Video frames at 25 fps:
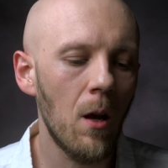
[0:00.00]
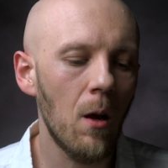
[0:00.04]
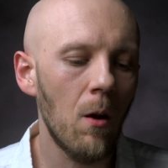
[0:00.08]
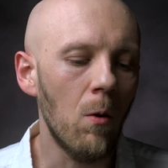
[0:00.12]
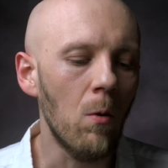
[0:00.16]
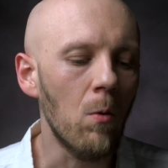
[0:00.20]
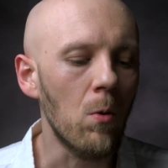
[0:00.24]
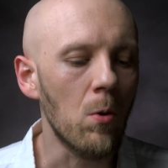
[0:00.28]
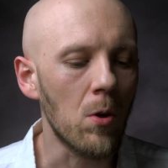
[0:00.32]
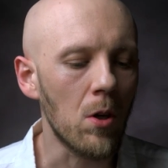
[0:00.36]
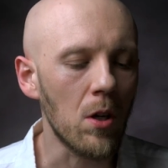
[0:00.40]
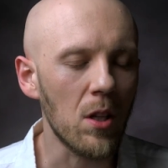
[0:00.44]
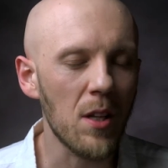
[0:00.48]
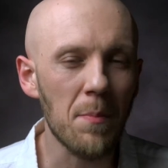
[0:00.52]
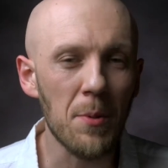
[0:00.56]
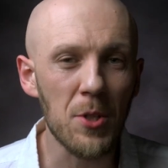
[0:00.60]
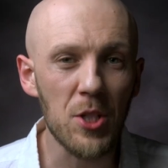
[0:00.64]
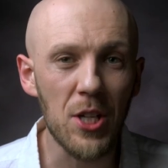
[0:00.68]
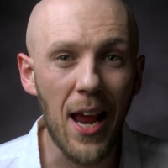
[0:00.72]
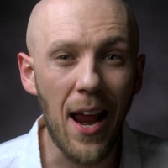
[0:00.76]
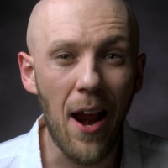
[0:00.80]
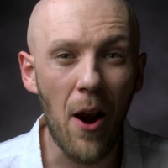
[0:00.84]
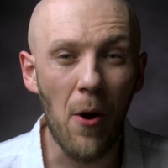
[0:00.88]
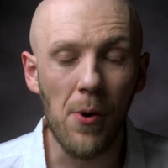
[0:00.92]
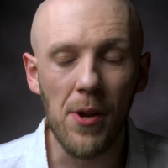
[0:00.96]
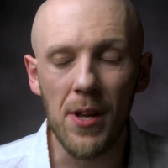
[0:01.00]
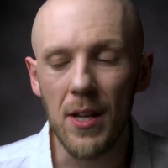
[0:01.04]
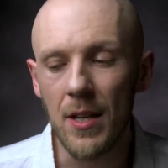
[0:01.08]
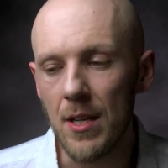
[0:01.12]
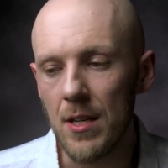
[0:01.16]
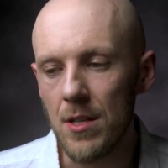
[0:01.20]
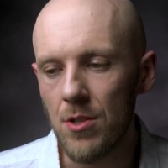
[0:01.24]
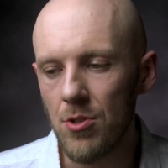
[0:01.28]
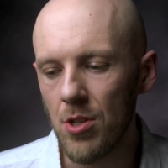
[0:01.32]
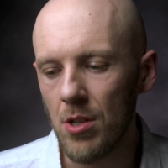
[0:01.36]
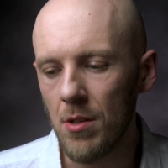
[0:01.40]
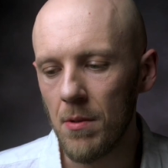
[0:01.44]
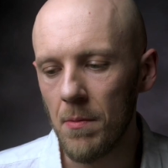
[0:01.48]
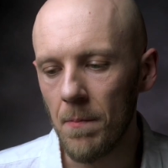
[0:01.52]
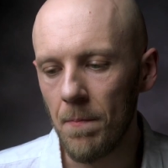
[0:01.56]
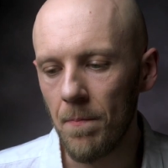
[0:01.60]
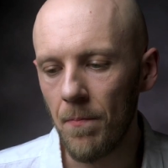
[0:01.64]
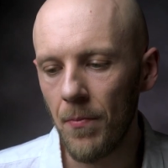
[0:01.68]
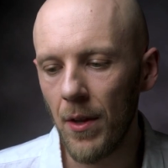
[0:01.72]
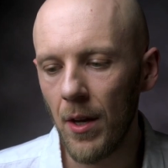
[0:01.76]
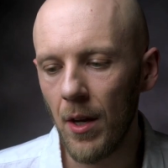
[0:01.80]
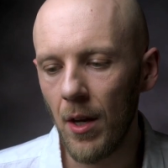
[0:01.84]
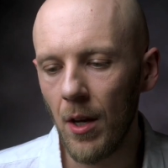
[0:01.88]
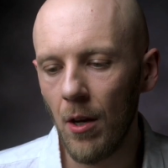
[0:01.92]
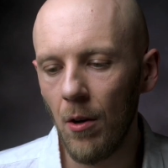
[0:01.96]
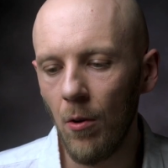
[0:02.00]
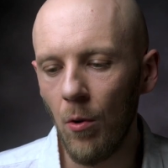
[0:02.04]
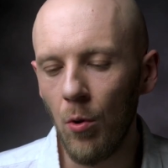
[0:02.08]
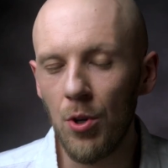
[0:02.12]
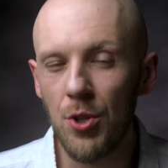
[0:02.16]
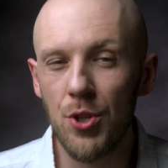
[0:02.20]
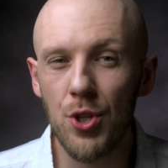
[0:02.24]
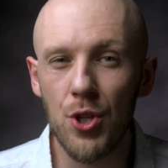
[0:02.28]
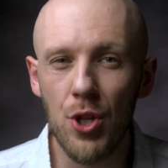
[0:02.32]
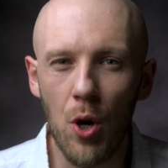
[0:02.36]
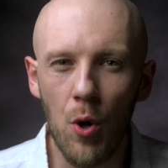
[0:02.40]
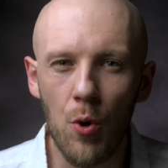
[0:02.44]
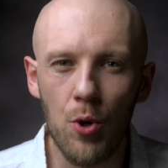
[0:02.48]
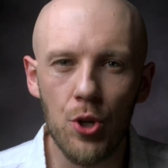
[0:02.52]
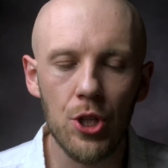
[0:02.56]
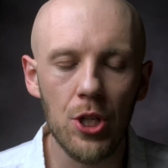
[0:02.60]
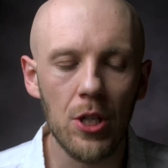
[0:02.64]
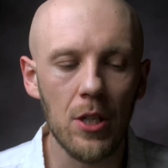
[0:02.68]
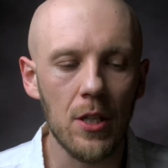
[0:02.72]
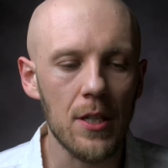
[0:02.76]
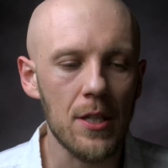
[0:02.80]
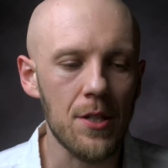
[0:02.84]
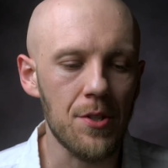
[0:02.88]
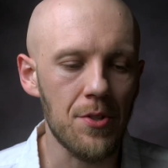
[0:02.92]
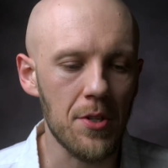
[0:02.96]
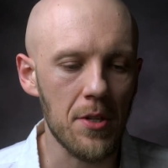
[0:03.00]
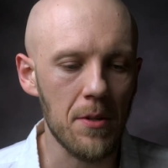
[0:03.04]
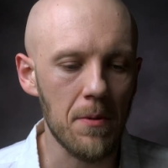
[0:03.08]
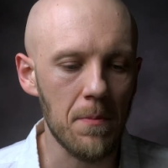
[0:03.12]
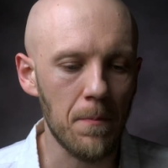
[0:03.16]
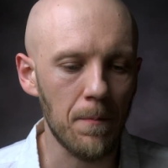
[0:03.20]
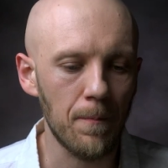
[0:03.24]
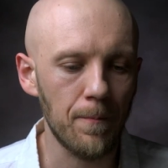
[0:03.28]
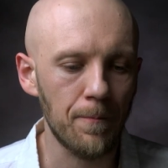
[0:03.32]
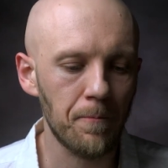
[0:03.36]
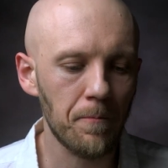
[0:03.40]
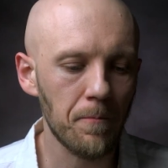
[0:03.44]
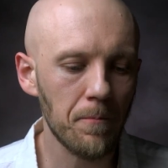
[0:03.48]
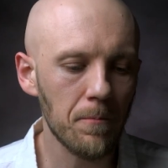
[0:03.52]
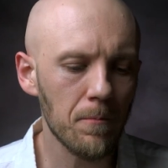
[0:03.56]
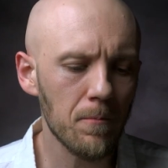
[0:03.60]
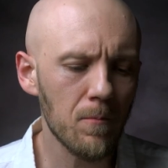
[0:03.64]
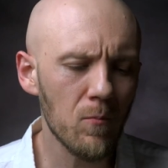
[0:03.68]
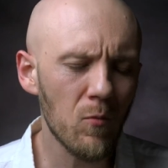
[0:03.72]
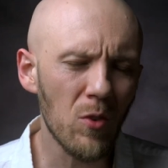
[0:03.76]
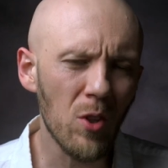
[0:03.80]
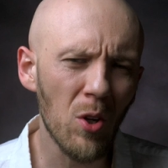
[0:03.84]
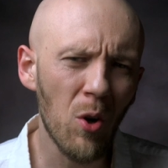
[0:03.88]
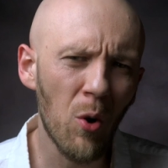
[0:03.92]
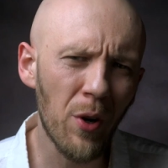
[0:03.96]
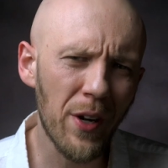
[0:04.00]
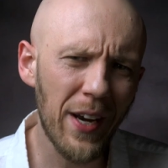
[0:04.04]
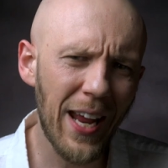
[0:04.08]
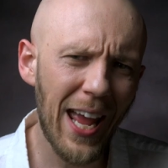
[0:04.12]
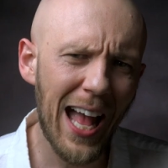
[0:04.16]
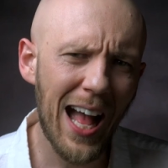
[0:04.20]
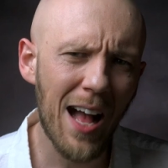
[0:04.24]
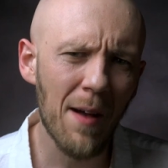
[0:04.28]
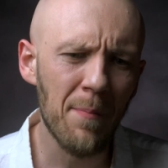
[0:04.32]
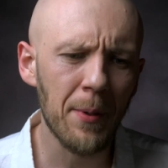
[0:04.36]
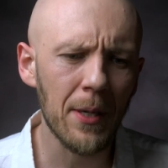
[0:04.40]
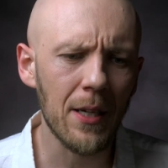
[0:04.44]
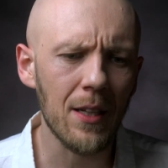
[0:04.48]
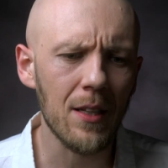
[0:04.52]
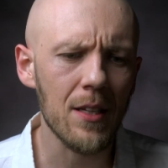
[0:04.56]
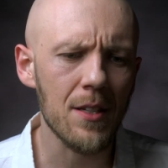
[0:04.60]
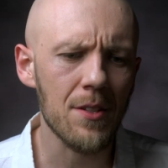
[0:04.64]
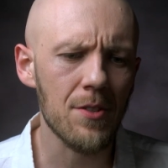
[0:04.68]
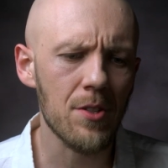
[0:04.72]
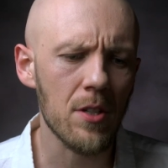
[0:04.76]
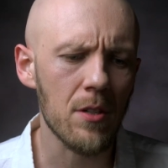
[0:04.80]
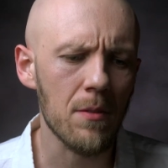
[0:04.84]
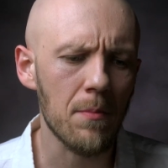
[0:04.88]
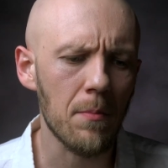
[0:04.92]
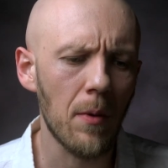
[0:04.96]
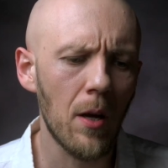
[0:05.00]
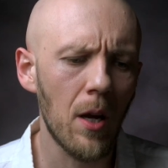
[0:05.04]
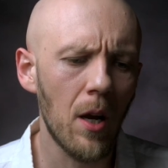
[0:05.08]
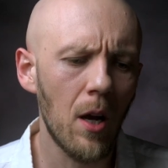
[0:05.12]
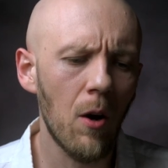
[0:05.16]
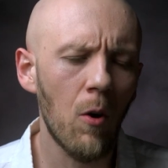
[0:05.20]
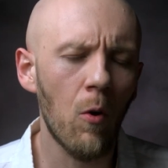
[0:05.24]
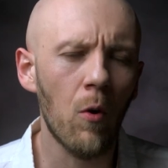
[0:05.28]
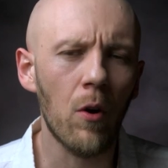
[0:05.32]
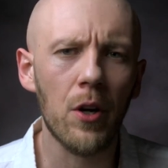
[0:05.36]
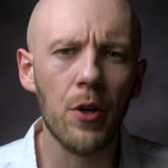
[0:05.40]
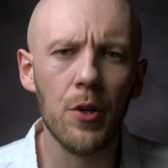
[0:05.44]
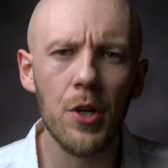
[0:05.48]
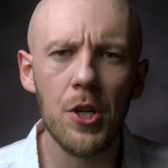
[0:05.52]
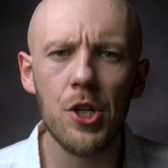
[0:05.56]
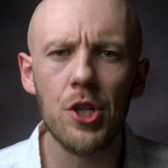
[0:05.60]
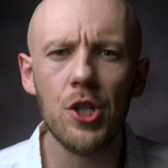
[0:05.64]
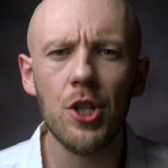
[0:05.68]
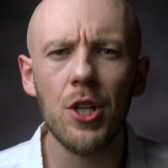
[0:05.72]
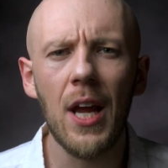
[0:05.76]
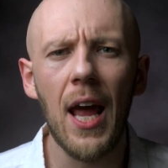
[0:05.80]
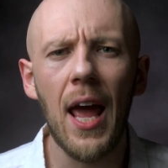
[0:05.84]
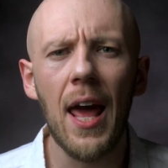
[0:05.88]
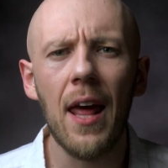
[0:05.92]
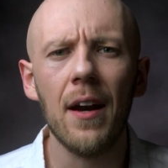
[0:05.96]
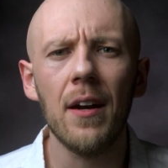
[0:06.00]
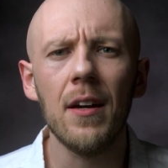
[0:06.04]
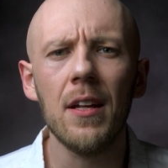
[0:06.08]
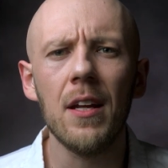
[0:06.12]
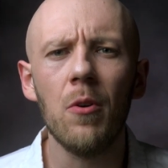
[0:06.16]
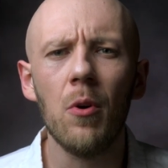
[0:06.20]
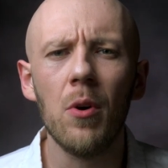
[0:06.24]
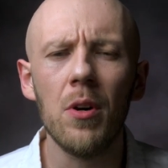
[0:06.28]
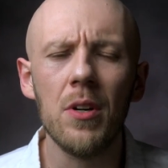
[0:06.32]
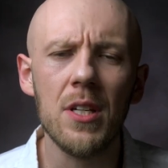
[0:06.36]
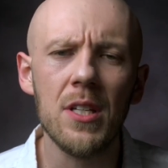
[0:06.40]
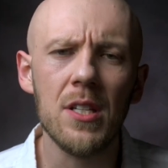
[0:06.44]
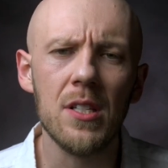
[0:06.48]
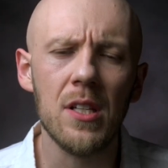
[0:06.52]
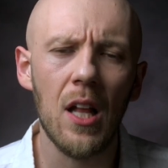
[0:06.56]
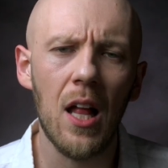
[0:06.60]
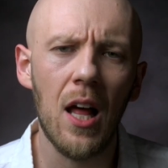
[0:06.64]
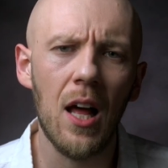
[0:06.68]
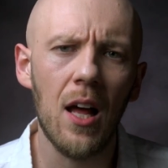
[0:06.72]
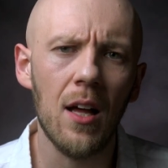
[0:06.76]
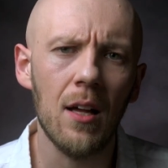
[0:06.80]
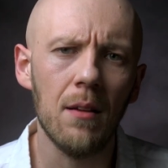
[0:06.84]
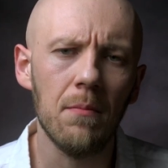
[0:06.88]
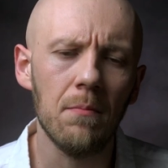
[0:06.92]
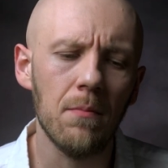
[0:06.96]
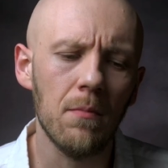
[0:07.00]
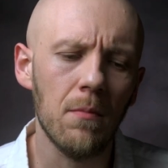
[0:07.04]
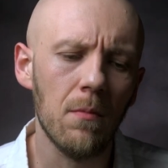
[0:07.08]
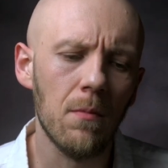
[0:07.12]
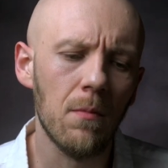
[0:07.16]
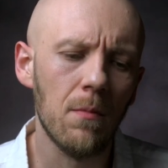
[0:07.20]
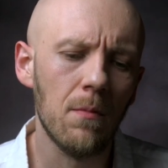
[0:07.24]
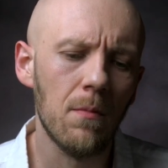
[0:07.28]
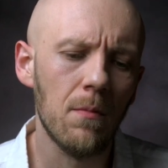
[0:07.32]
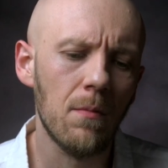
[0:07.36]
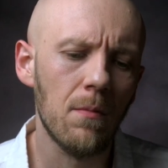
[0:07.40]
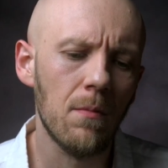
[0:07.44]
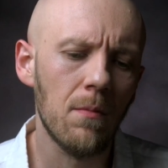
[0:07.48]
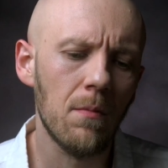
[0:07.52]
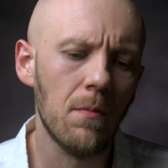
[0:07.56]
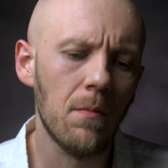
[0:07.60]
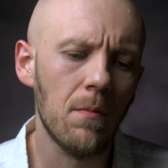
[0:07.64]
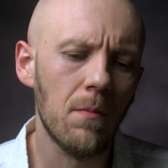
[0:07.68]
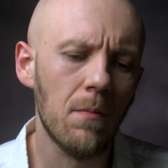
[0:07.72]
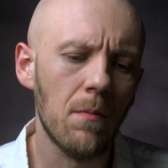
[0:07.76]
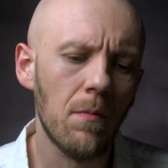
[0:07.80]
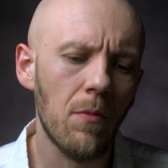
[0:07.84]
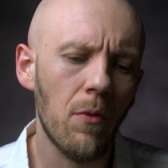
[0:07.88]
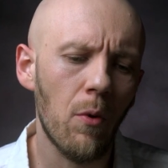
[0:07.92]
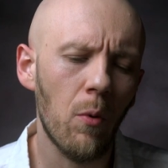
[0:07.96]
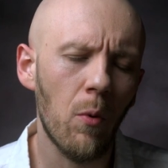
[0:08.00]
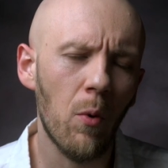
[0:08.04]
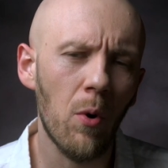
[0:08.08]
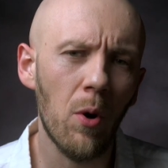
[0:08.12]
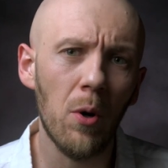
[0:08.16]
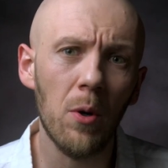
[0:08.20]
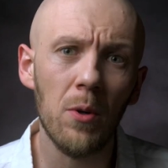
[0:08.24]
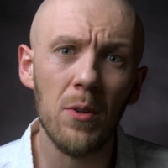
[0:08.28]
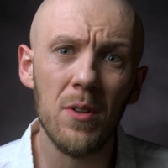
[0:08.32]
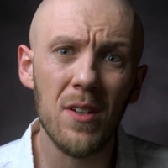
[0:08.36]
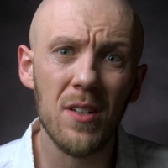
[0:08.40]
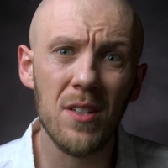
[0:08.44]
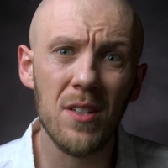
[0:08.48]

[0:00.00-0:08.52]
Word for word: or libertarianism or socialism or capitalism or Christianity or Islam or